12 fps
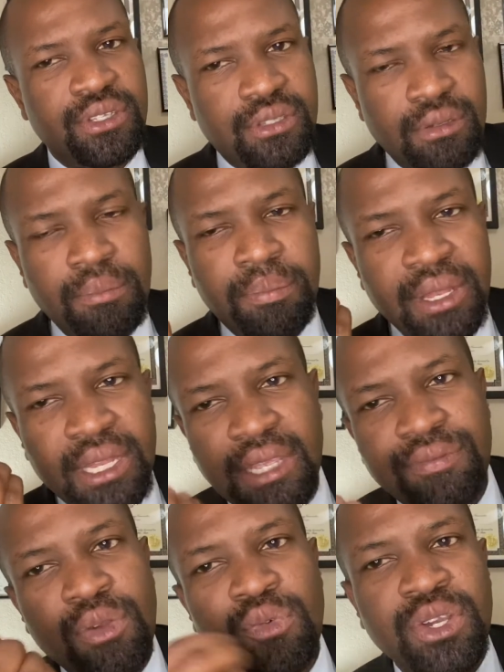to
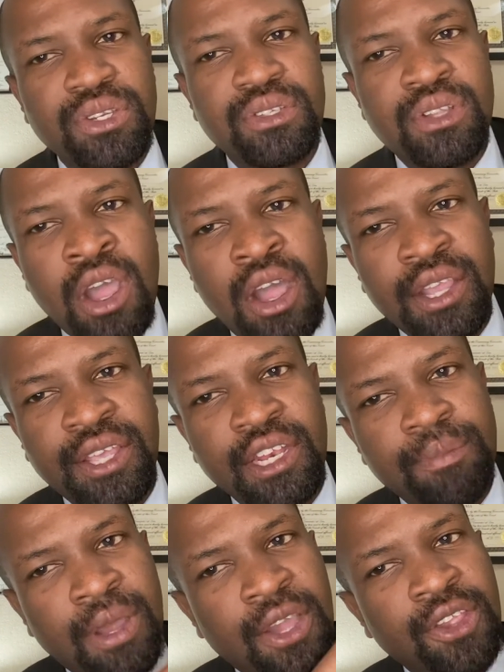believe in what you're talking
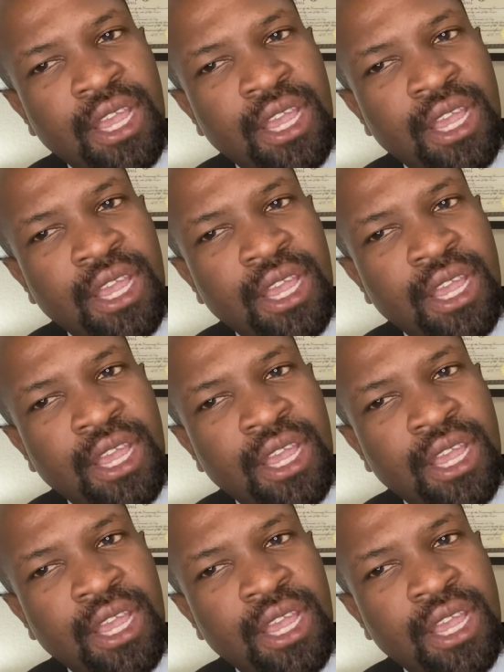about.